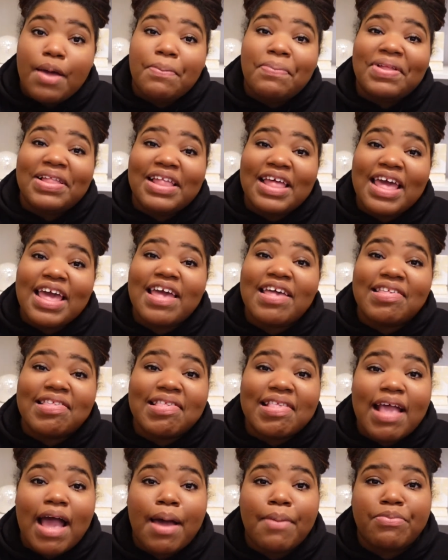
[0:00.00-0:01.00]
Please
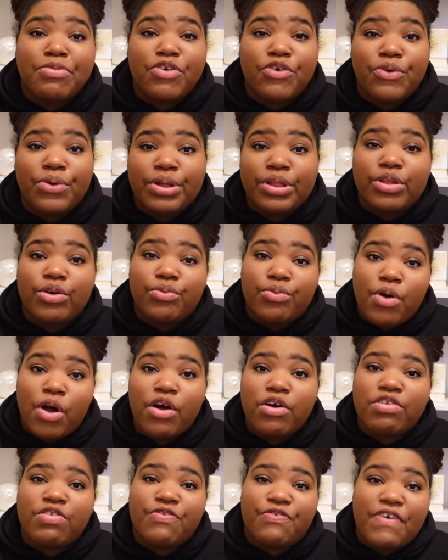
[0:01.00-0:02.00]
stop doing the
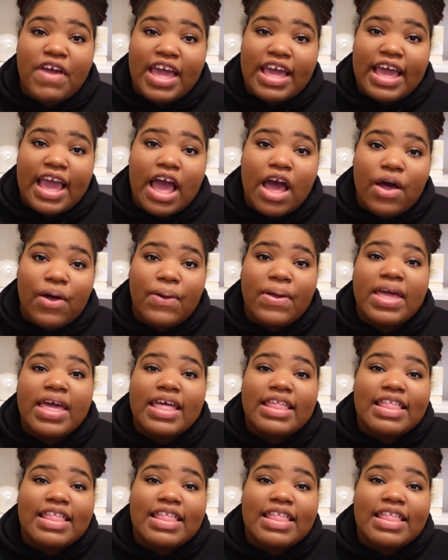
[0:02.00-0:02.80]
rose fake out.